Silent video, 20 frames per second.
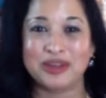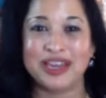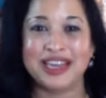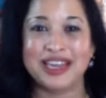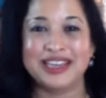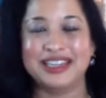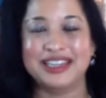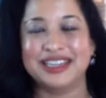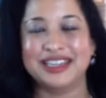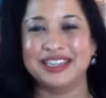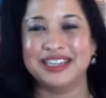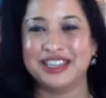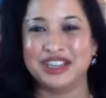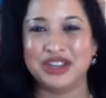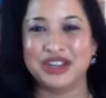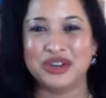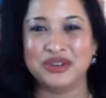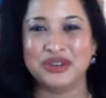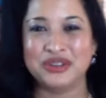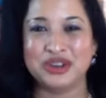And,
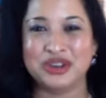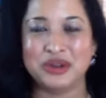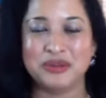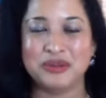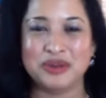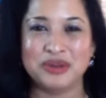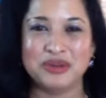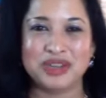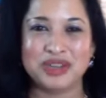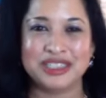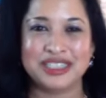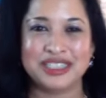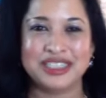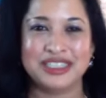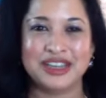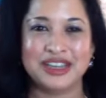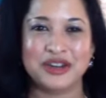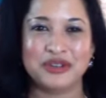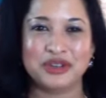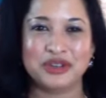nobody wants to
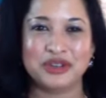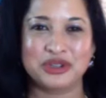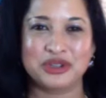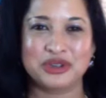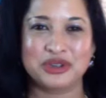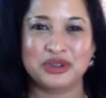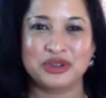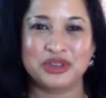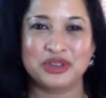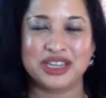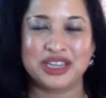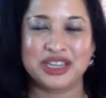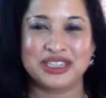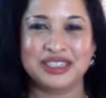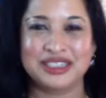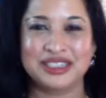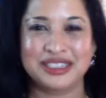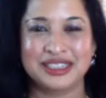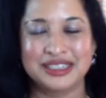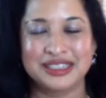tell the truth
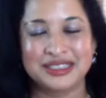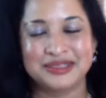because